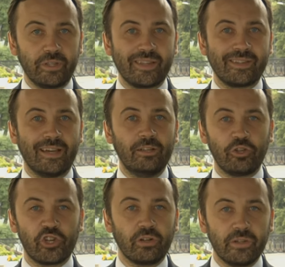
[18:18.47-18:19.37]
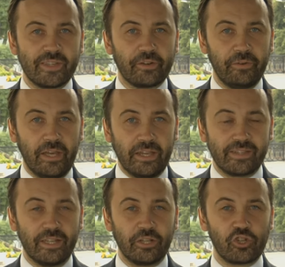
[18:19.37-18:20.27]
the sociological
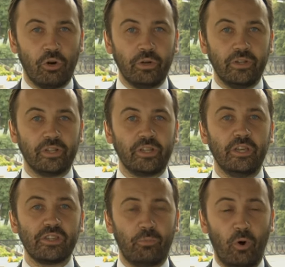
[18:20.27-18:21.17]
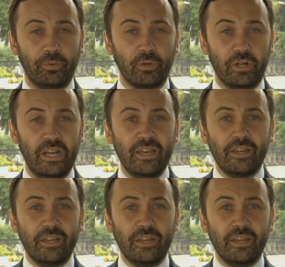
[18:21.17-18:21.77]
surveys that are showing that he is popular,